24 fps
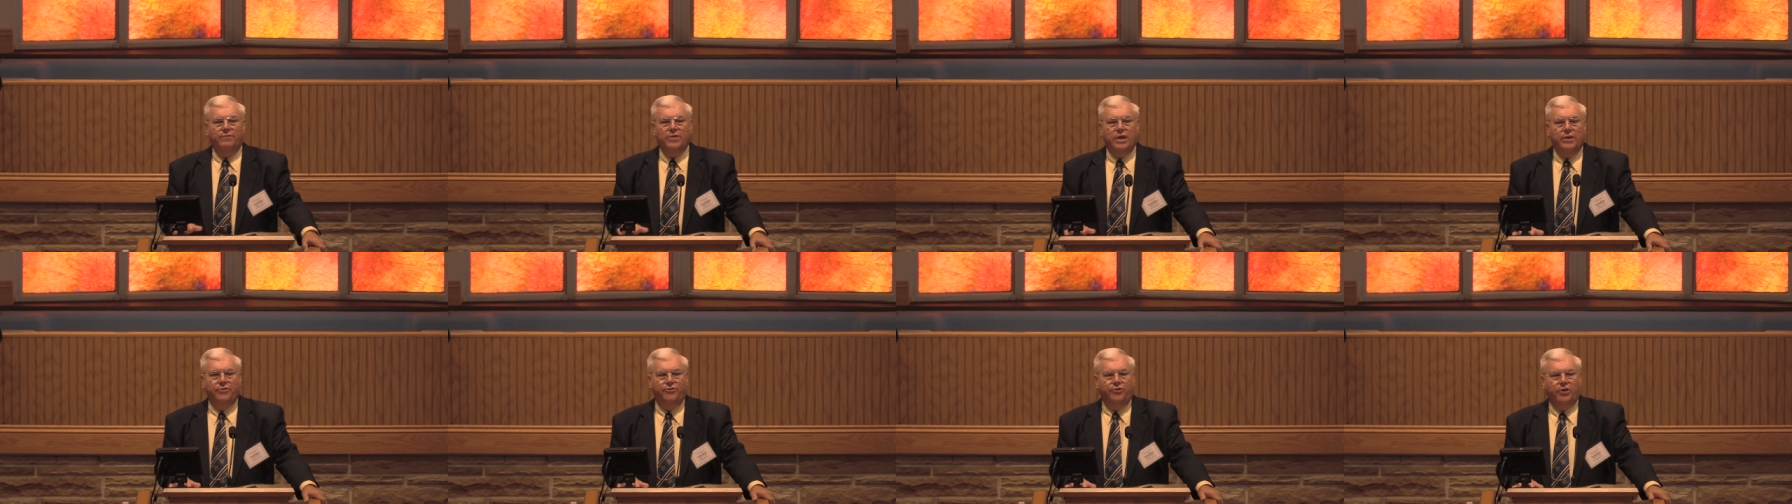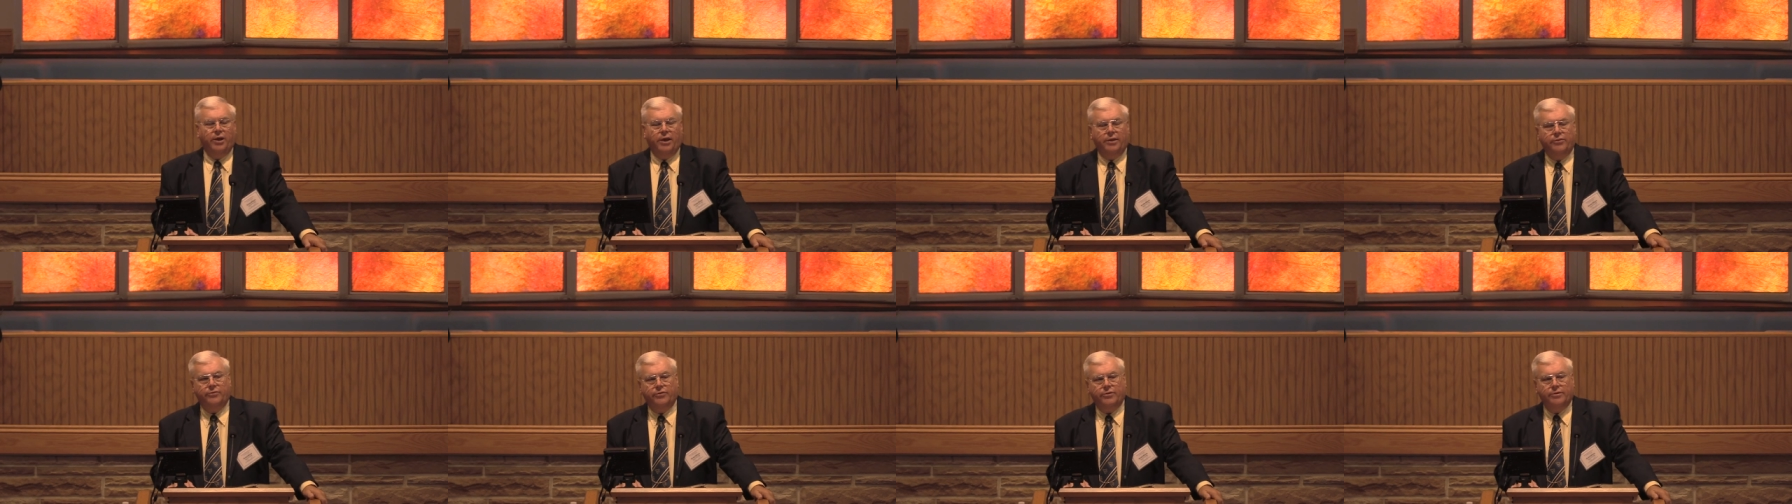
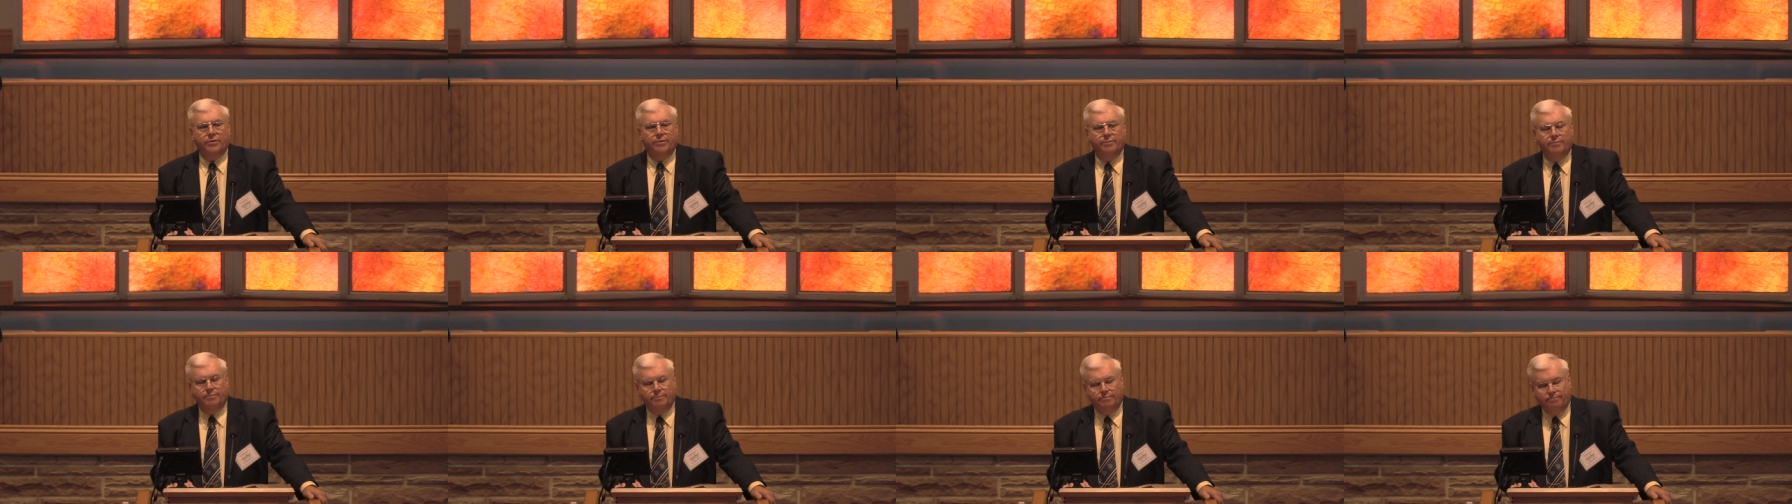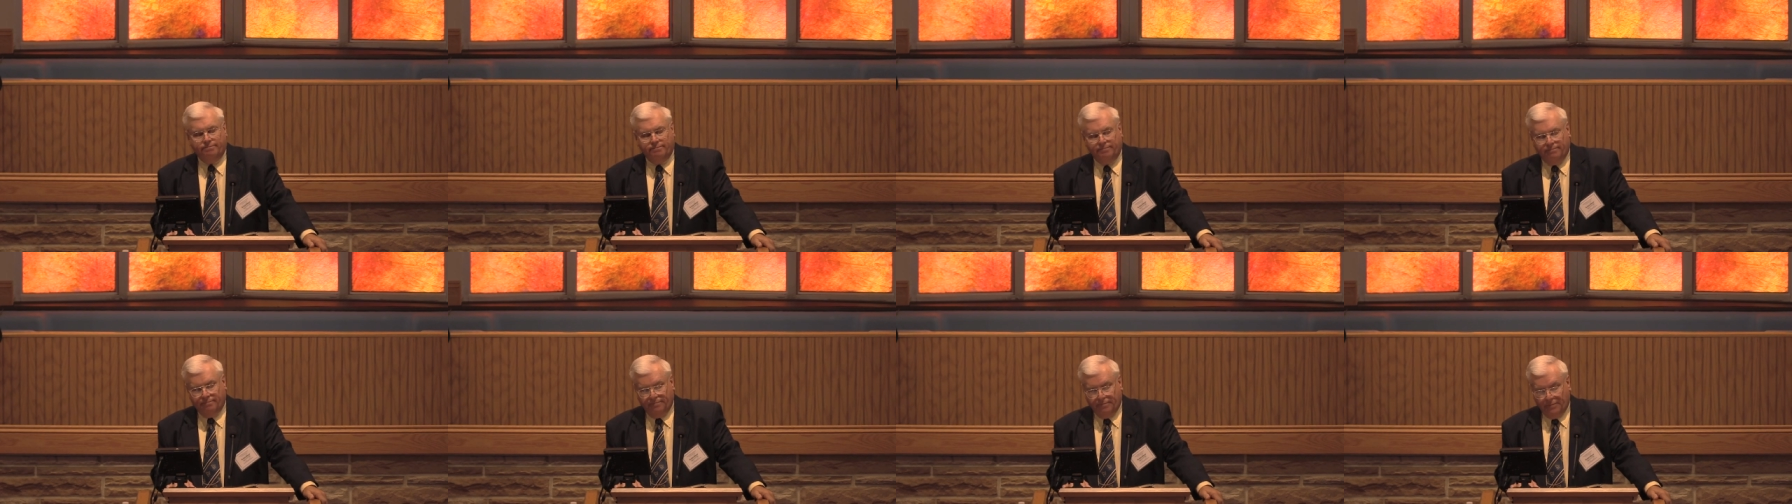avenge us.
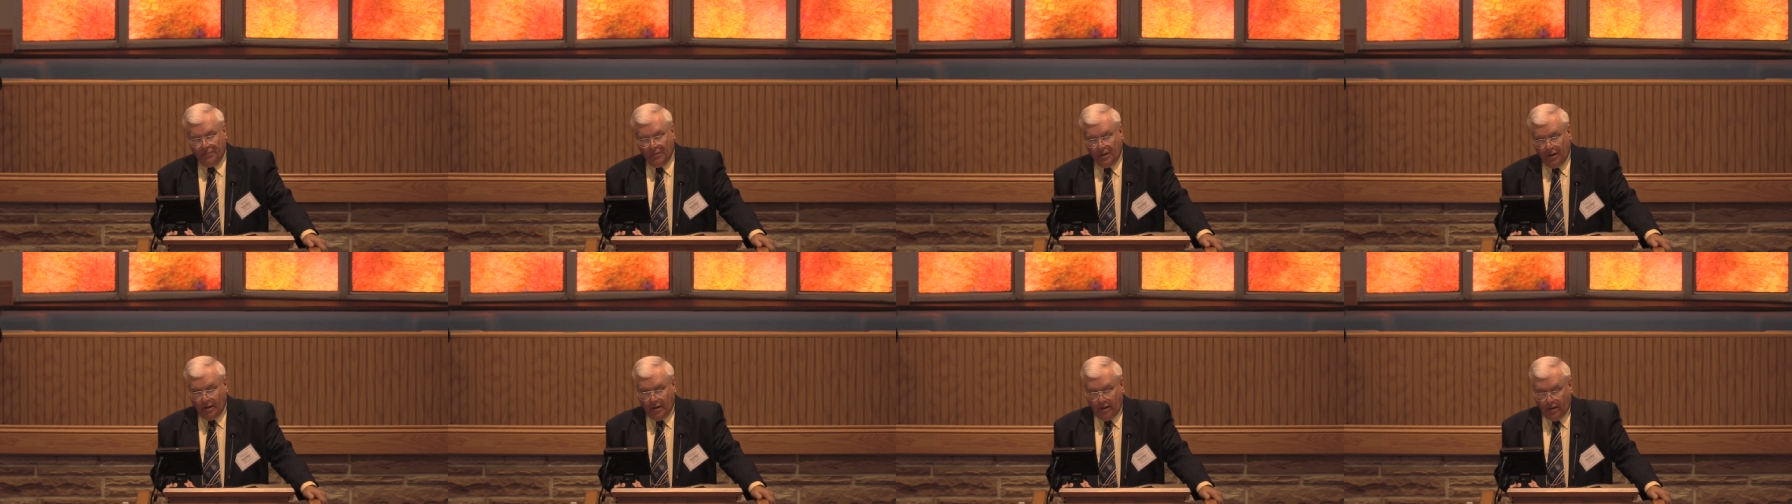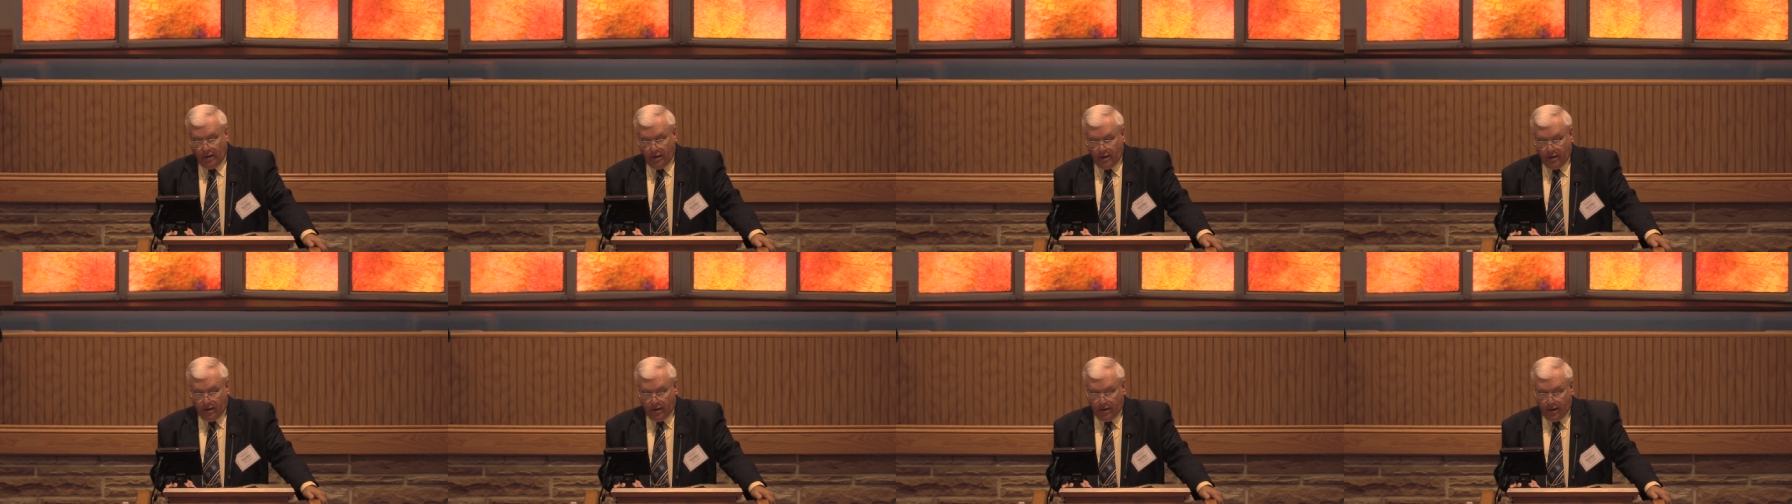
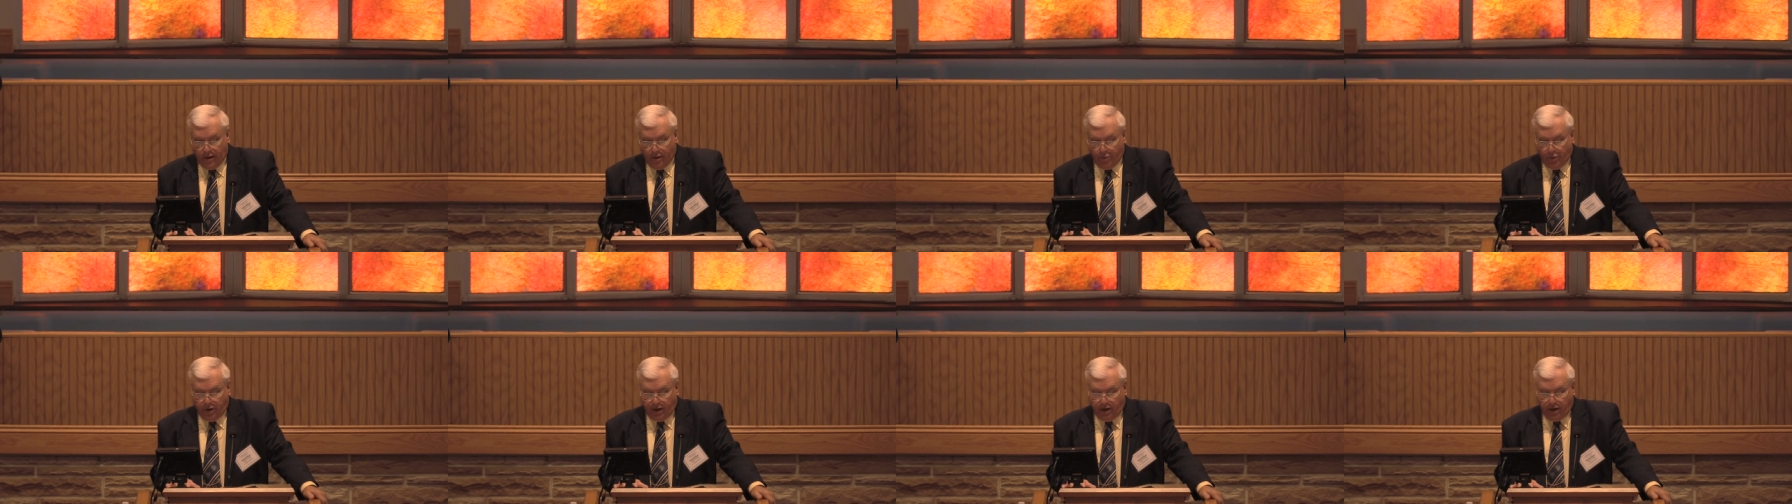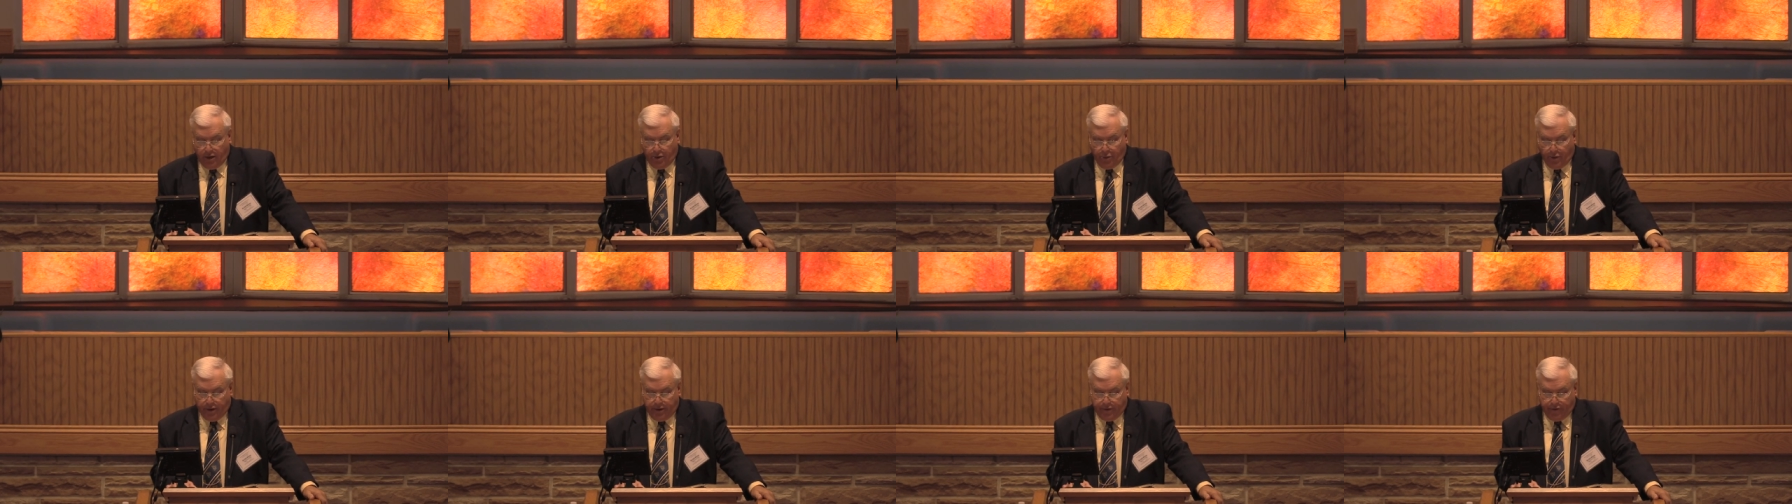And we
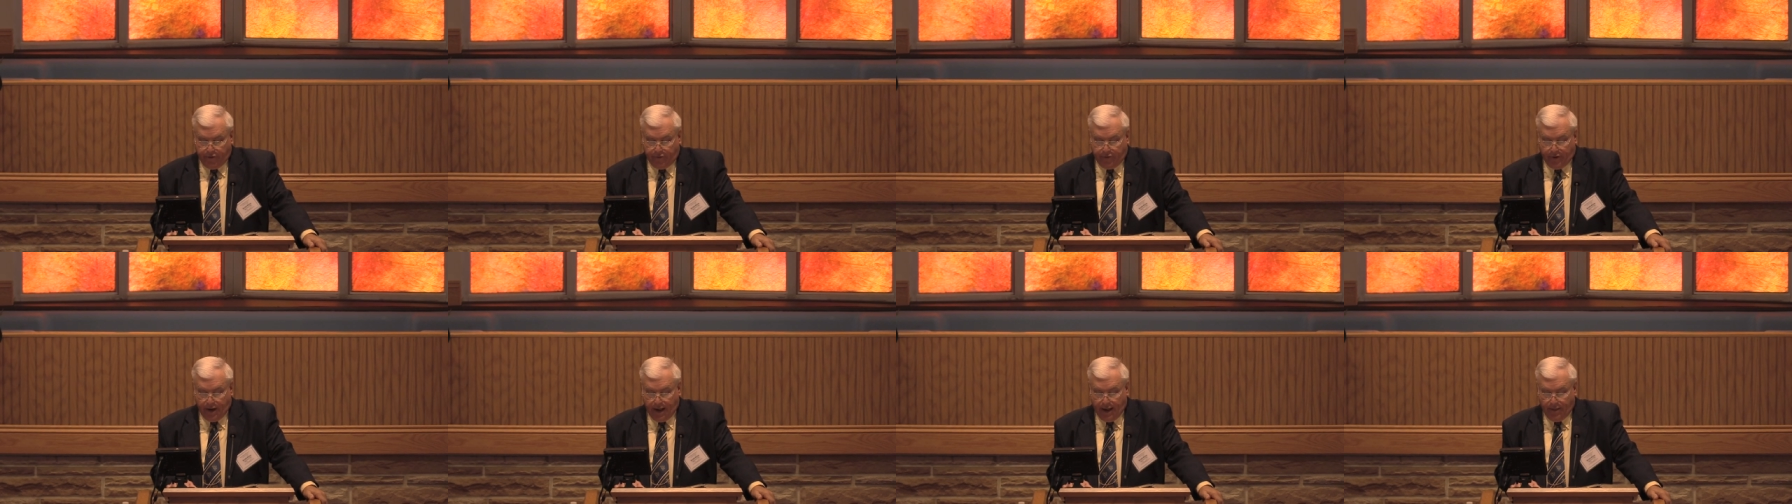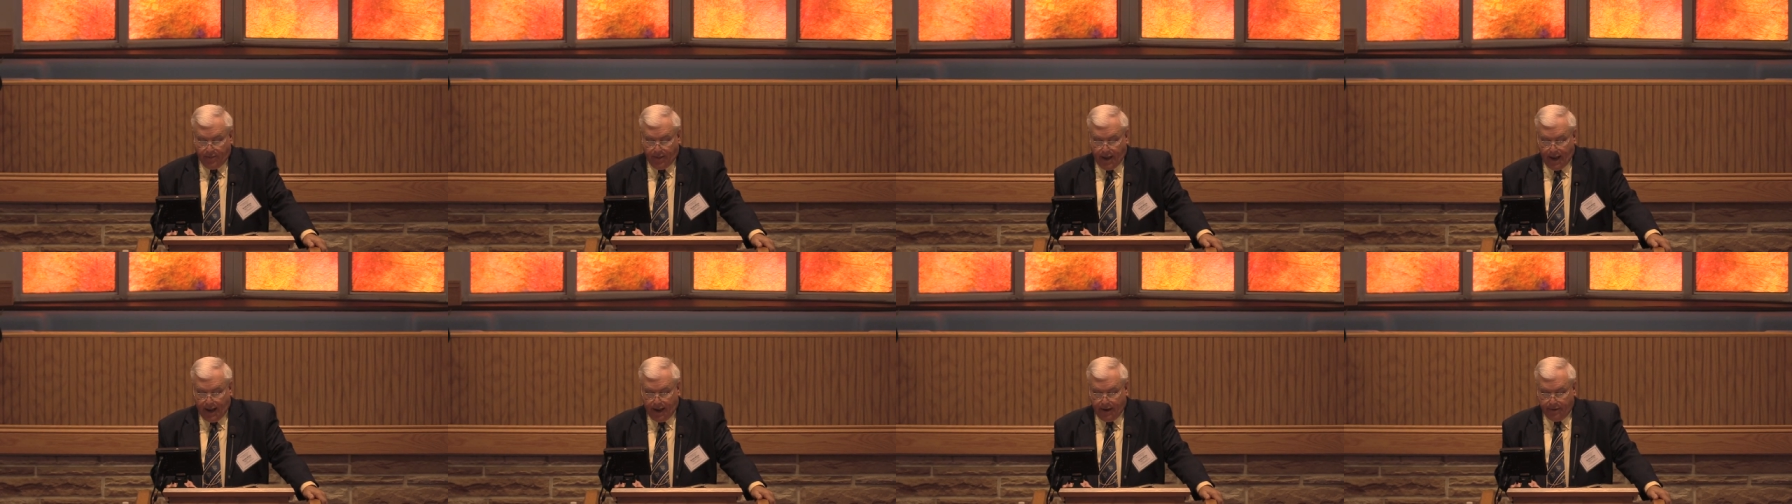need to
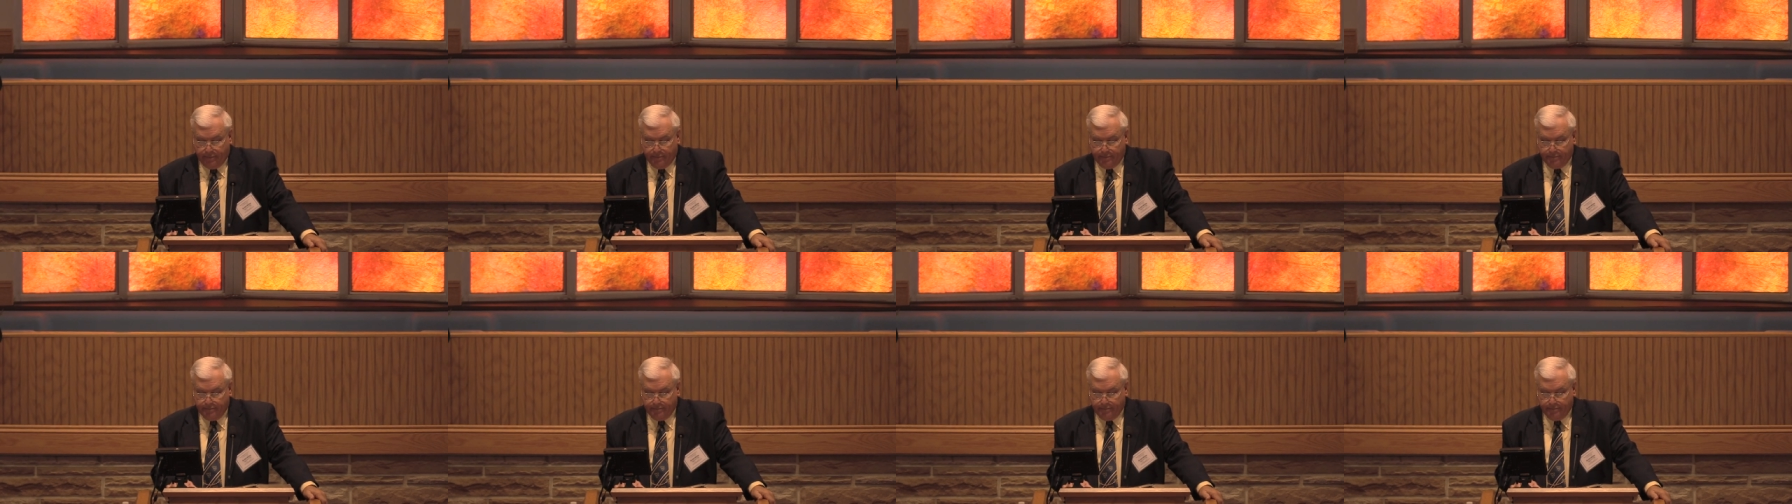understand that.